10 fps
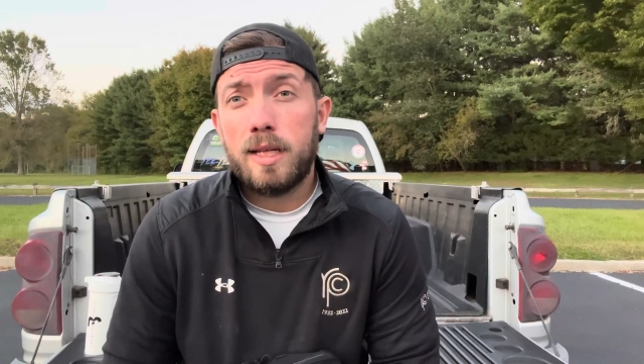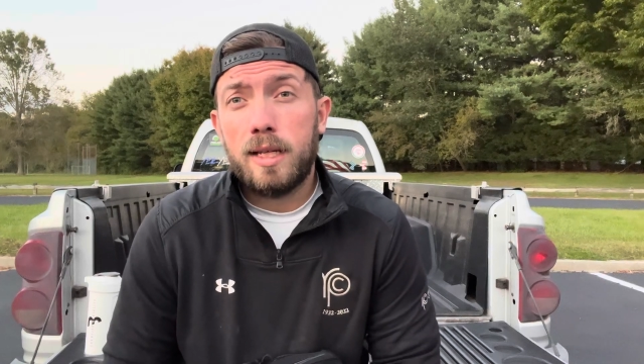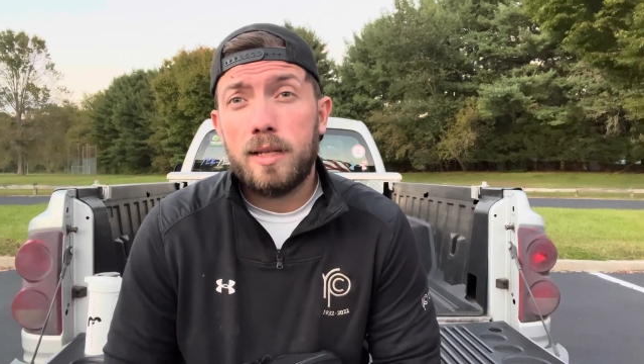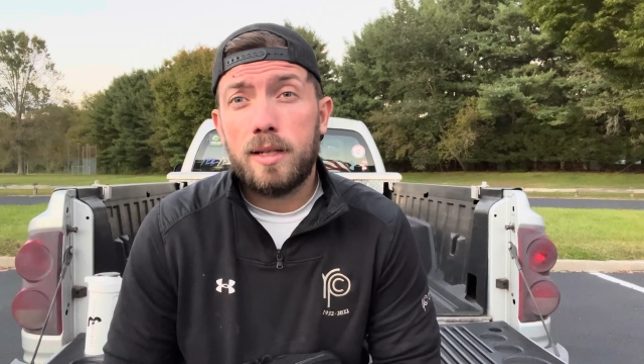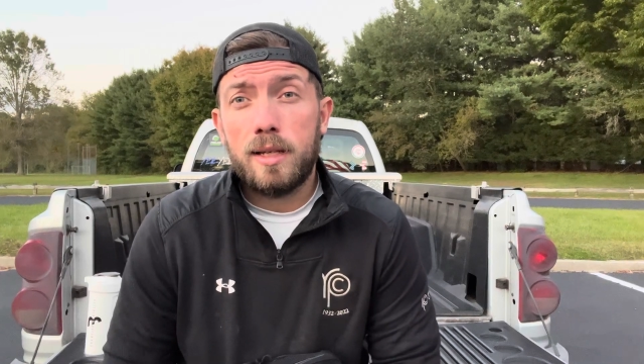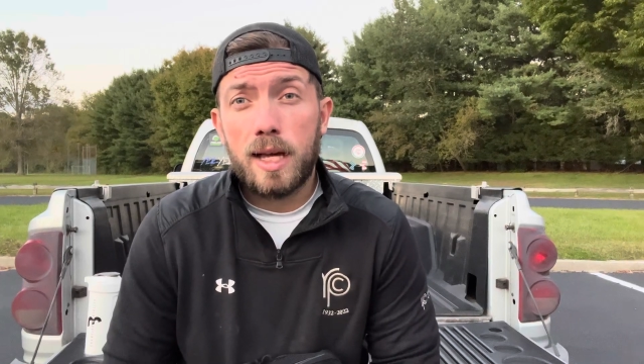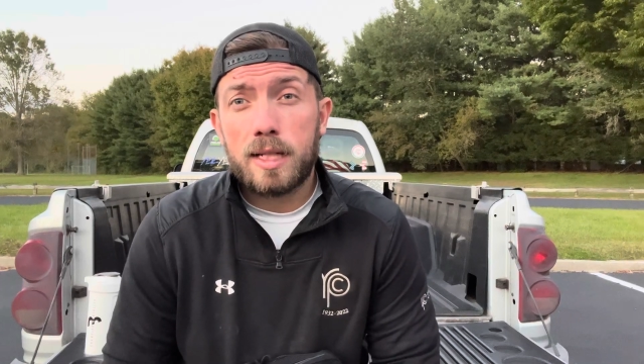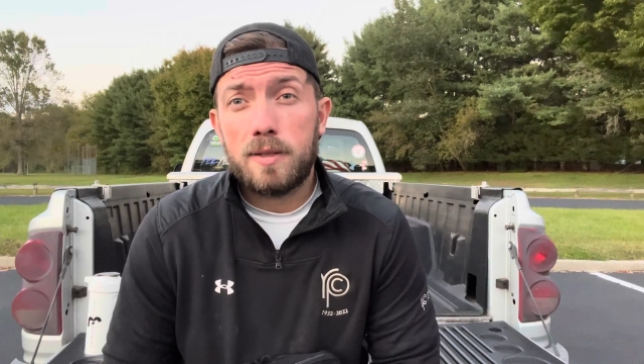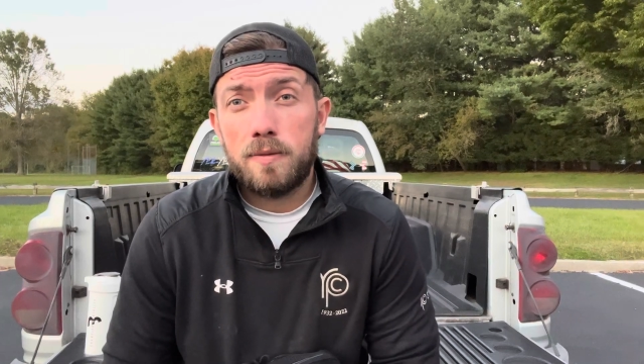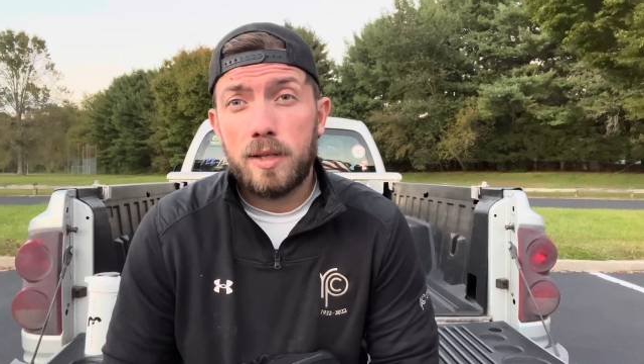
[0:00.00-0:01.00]
in the
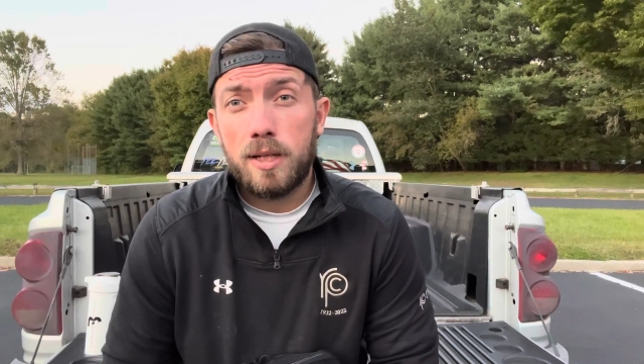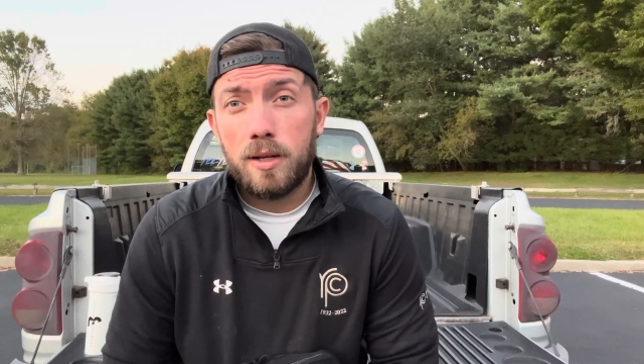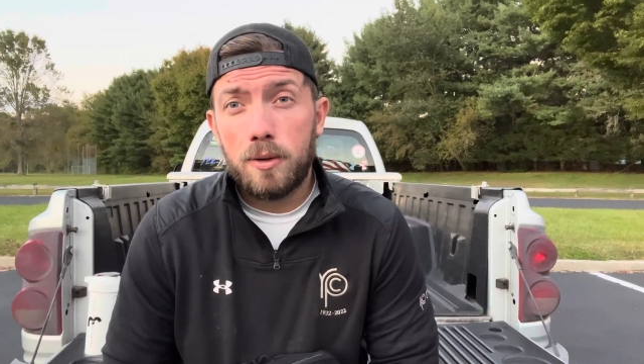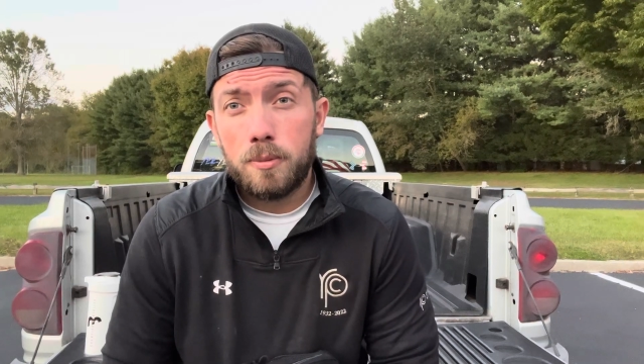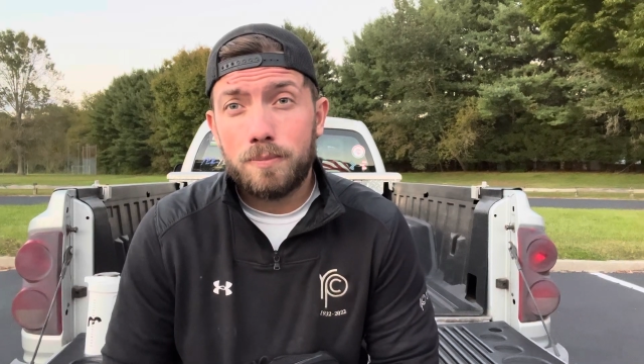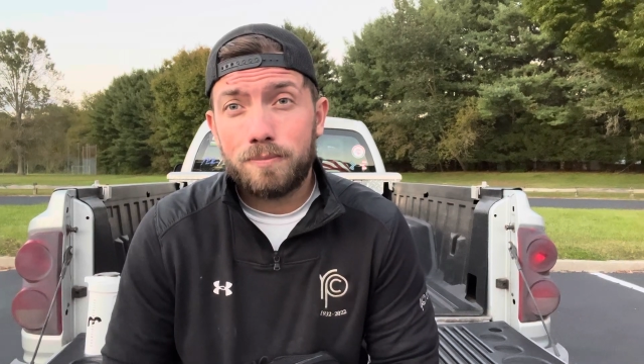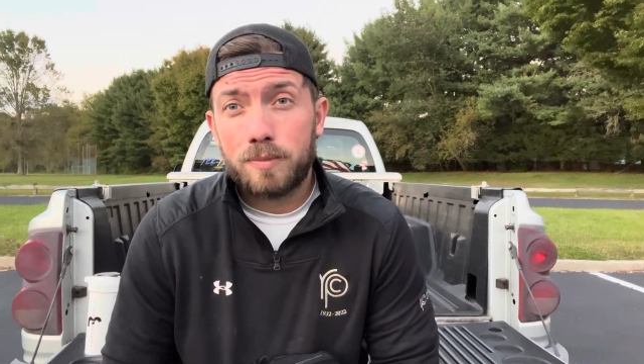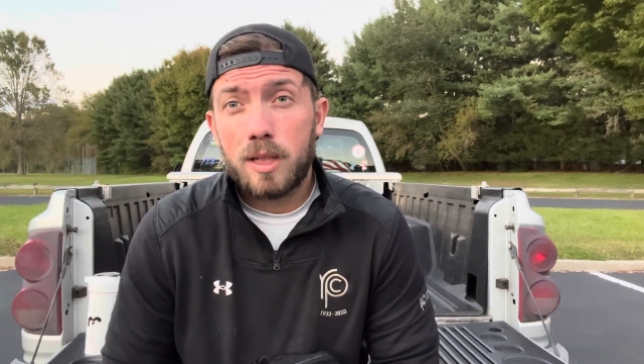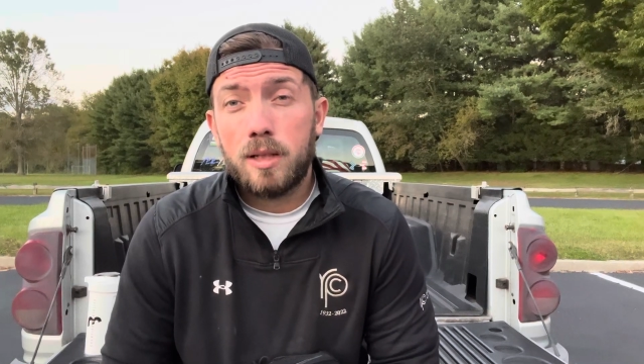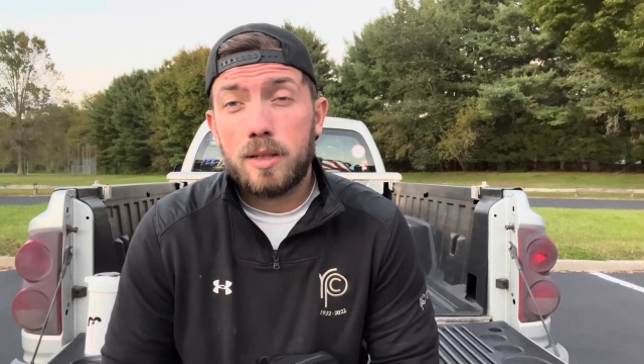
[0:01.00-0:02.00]
next video.
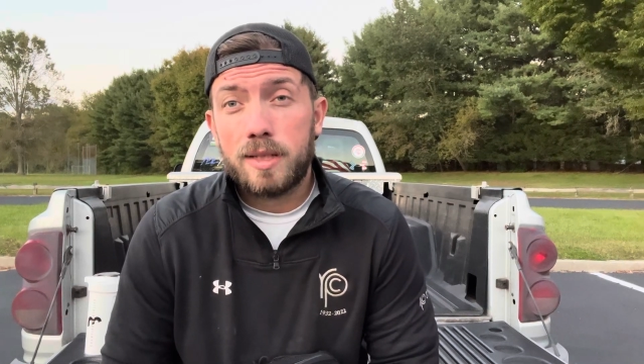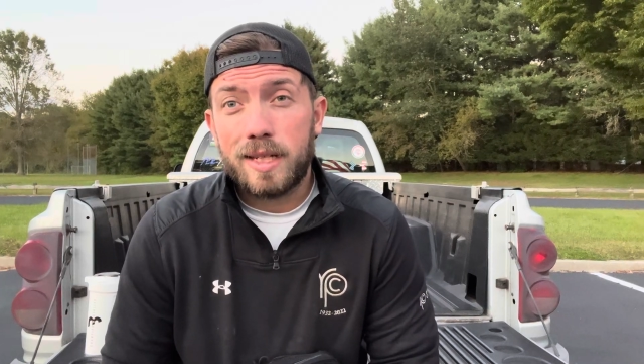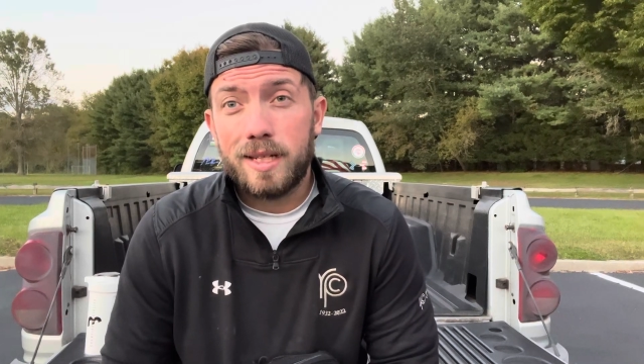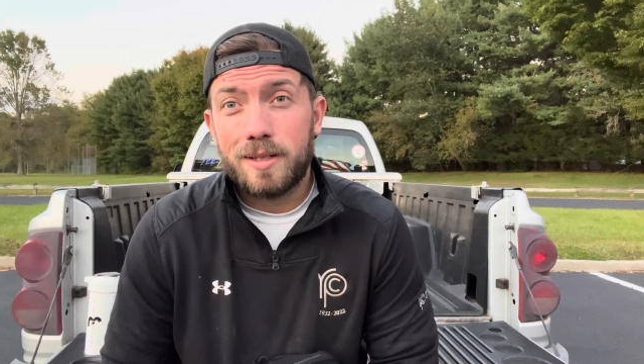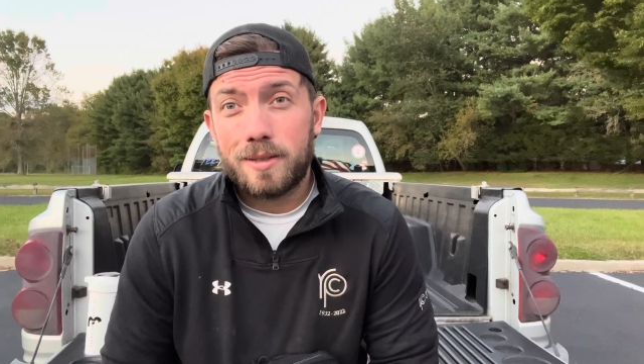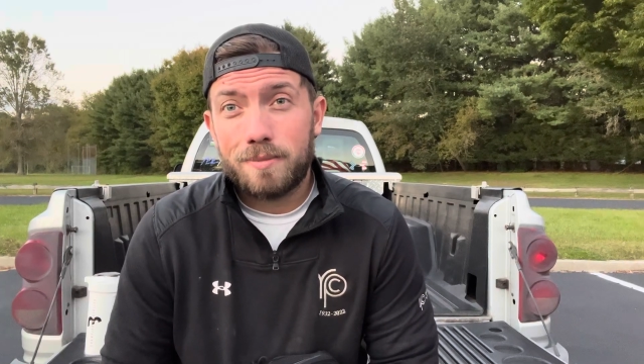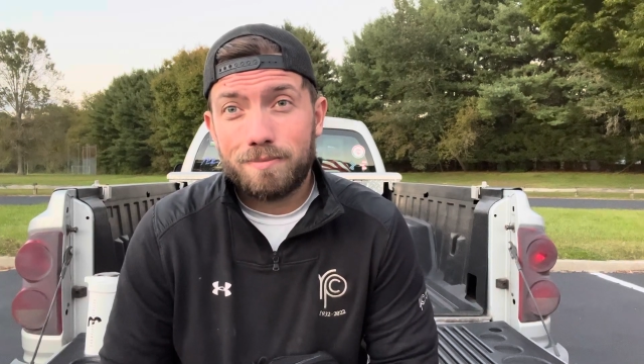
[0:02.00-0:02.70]
See yas.